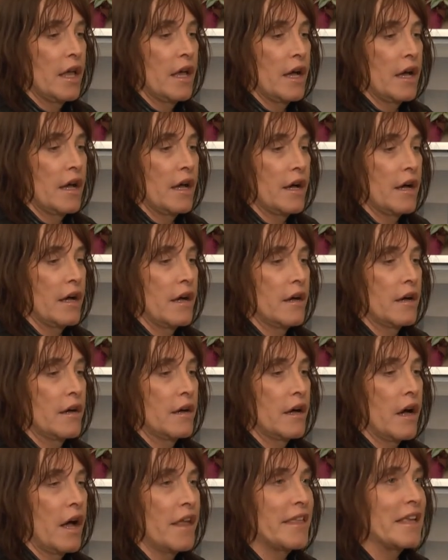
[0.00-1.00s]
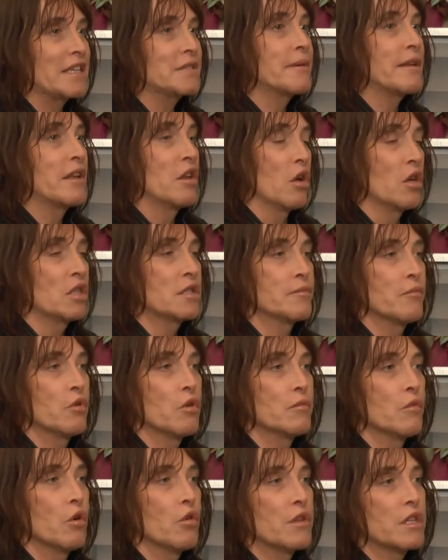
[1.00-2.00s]
I think it's been lost more
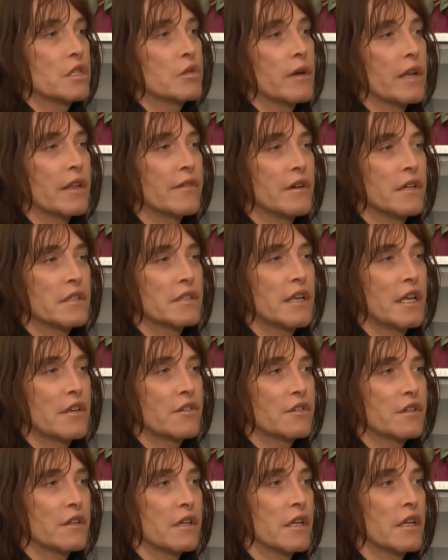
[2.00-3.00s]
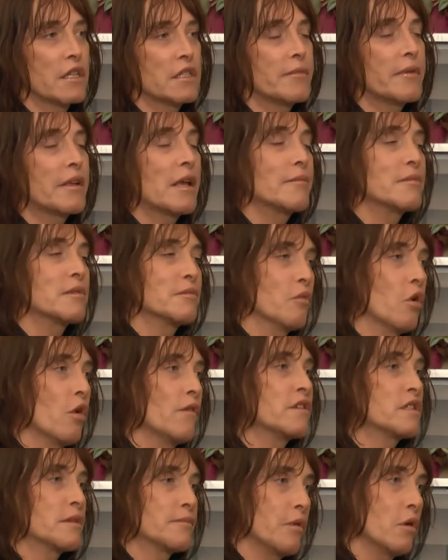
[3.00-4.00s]
and more in the 21st century as it becomes more
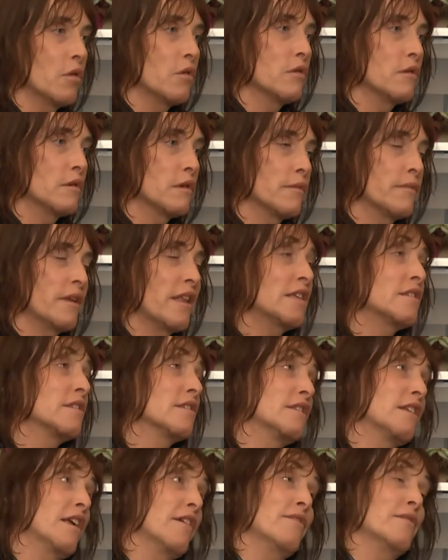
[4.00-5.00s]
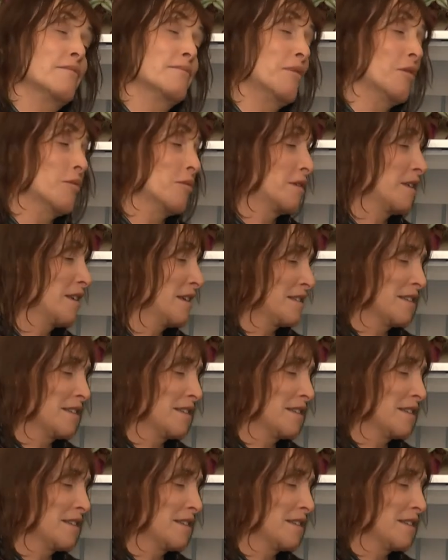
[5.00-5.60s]
of a sport. But that's a different point.